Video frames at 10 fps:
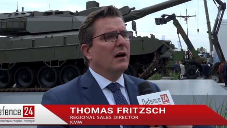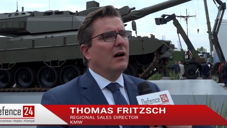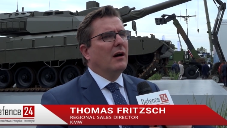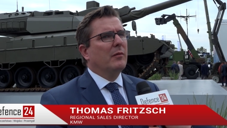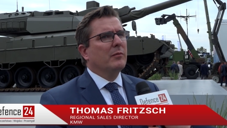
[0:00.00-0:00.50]

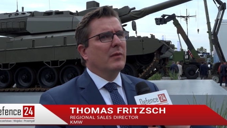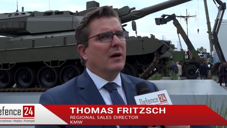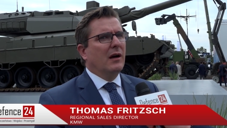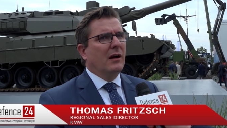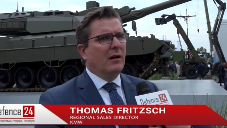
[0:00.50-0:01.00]
um,
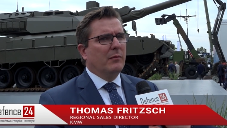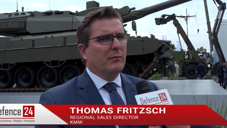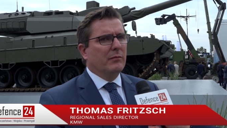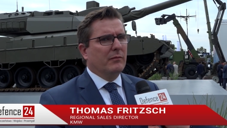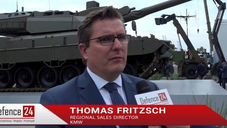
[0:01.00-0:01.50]

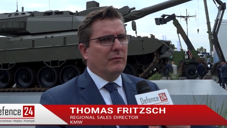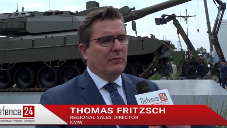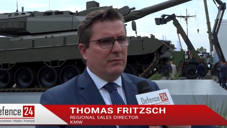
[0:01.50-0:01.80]
um,